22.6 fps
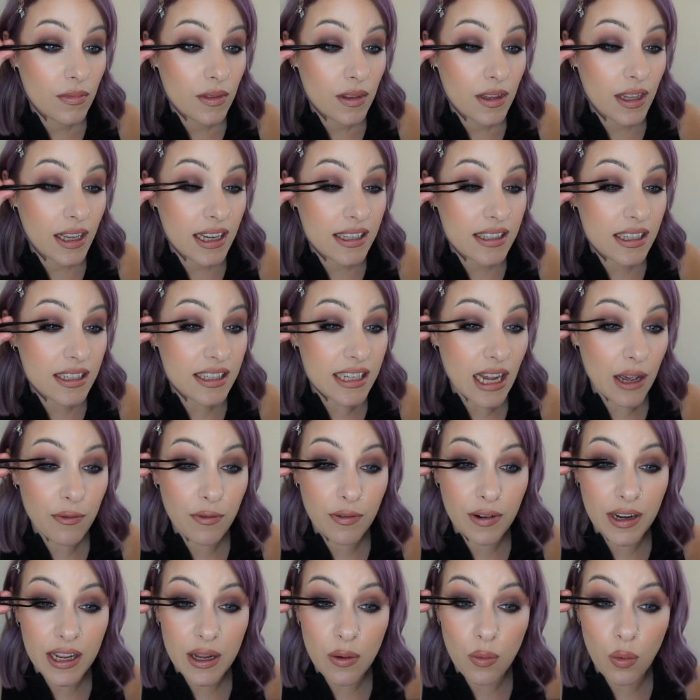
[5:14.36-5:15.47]
These are
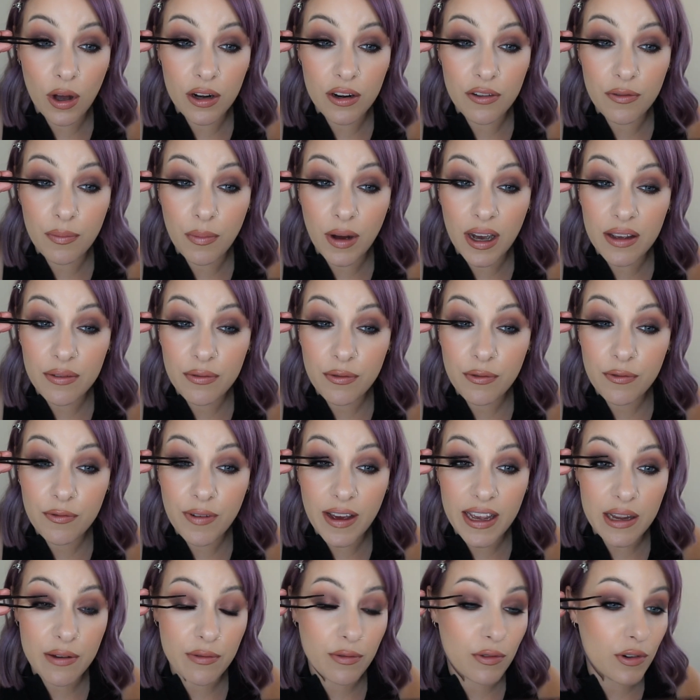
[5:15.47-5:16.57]
definitely one of my
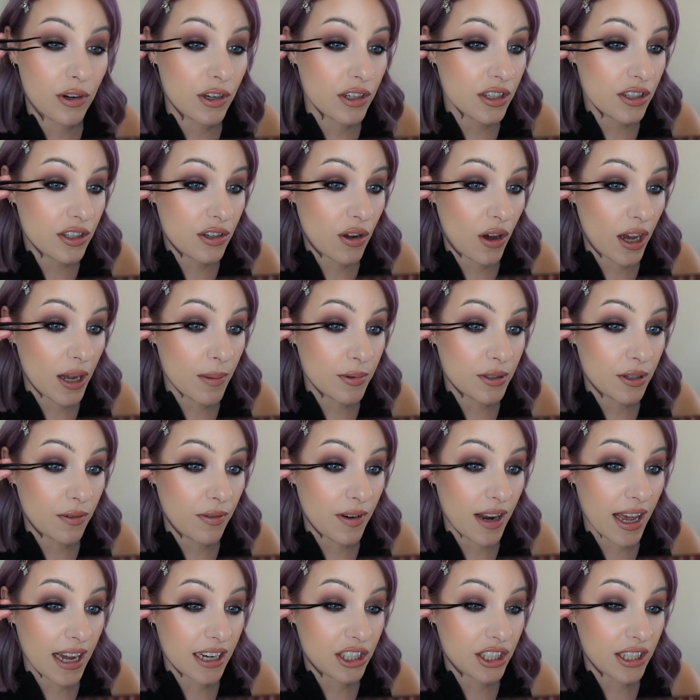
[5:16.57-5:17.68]
favourite types of
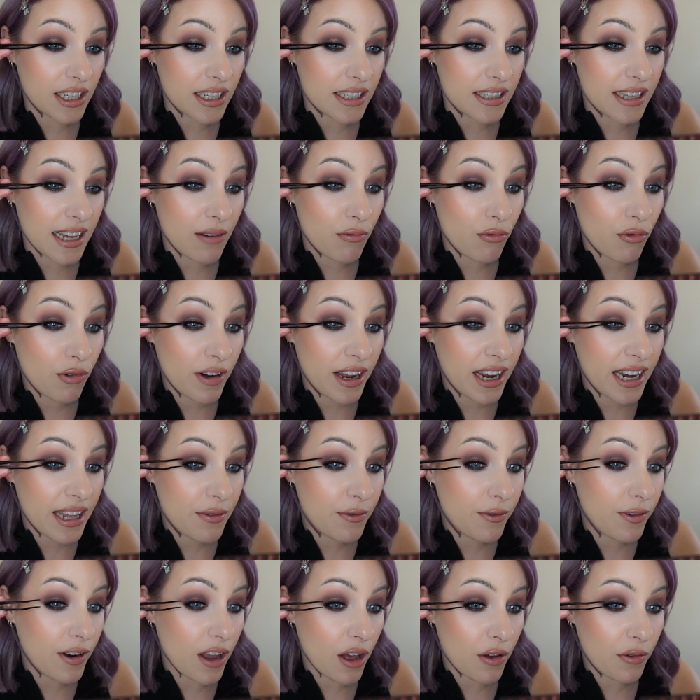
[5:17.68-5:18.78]
lashes. They're really
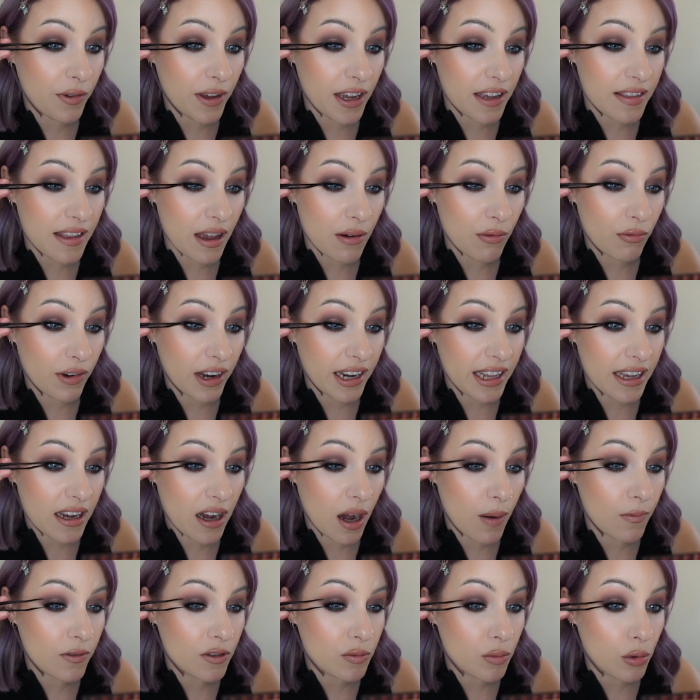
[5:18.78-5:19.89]
fluffy and they're really
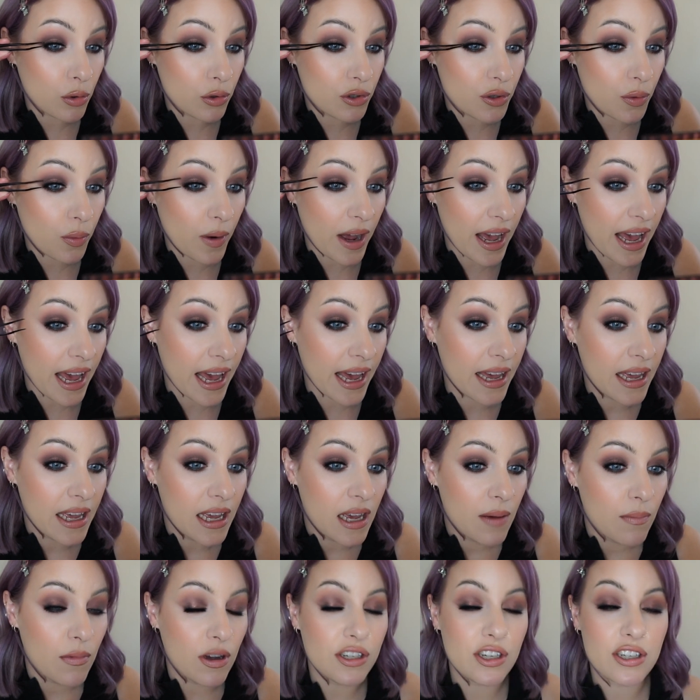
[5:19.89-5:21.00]
comfortable to wear,
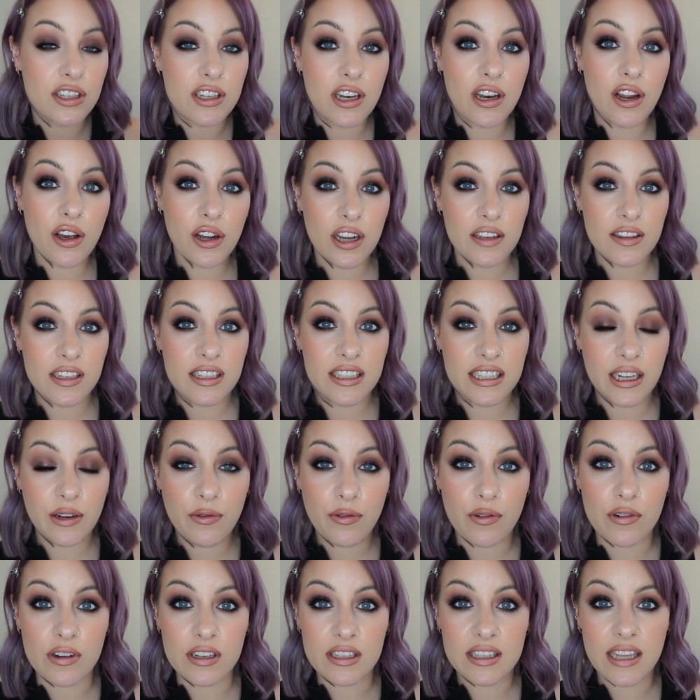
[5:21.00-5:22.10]
but just look at the
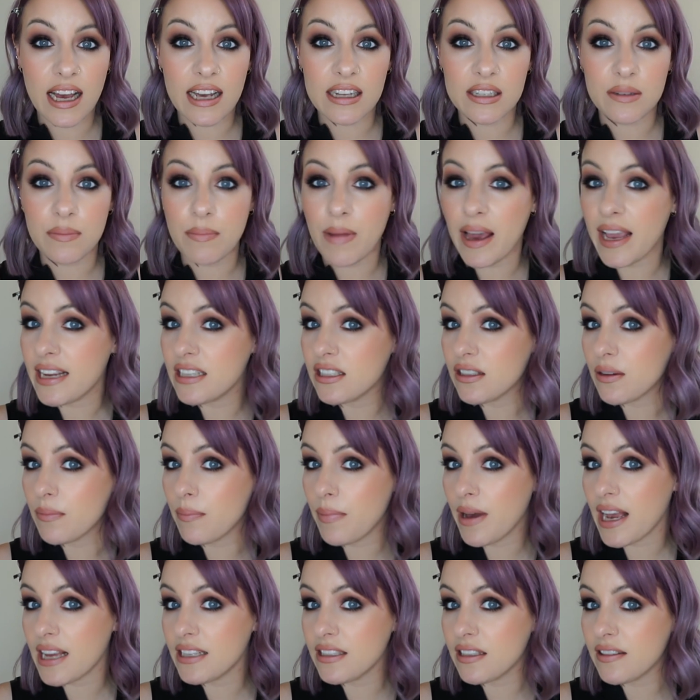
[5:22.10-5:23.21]
difference that has made
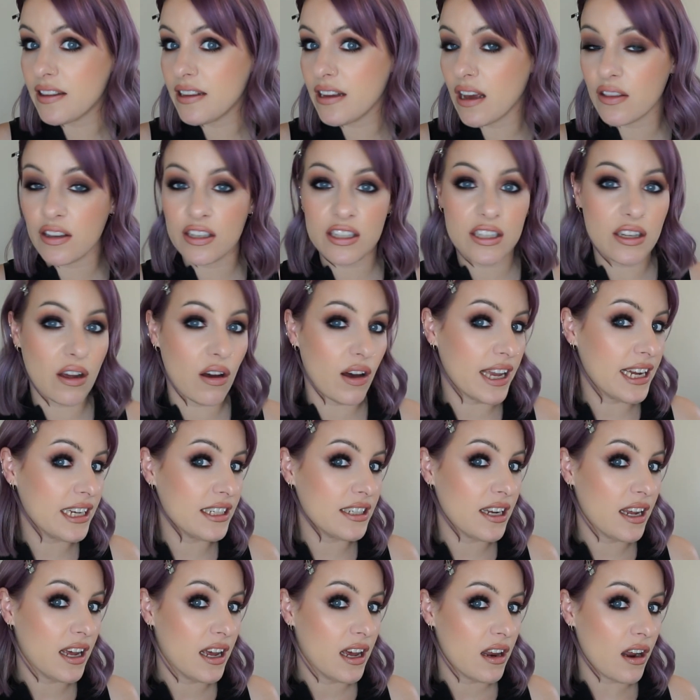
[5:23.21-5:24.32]
compared to the other side.
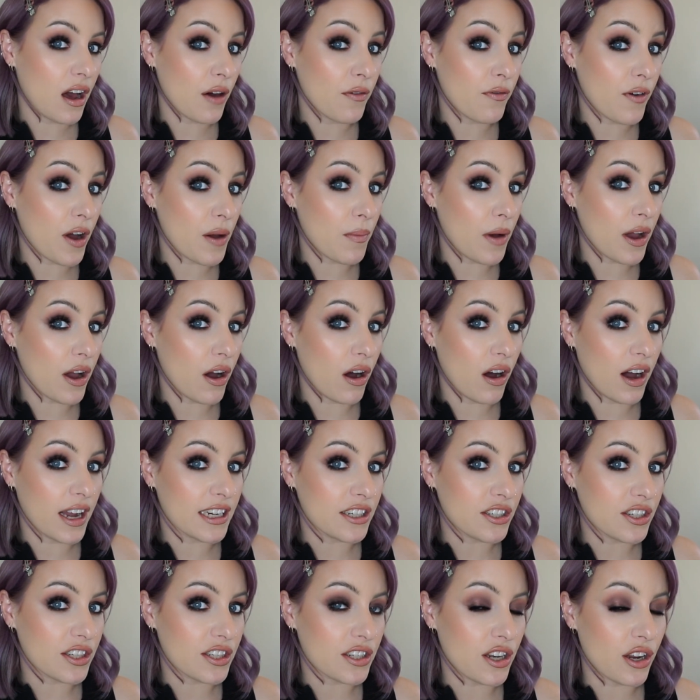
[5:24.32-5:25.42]
I find my
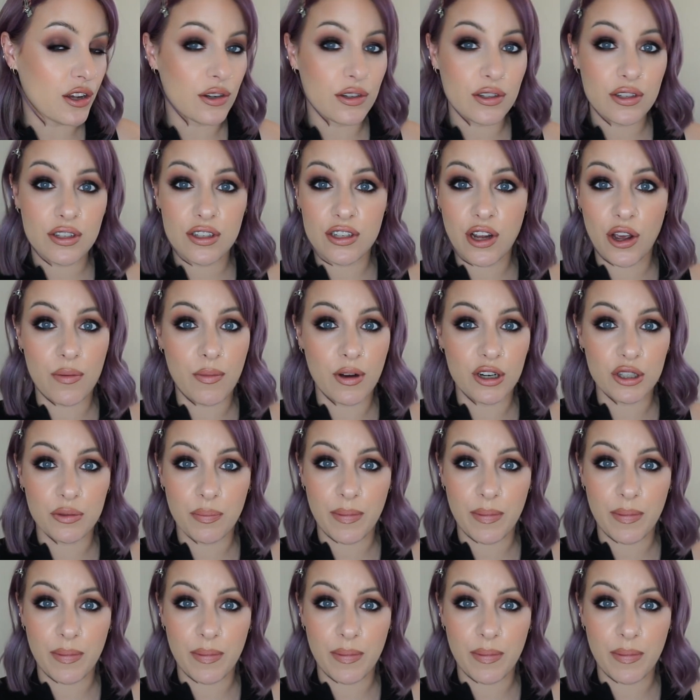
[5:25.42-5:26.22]
eyes just look so much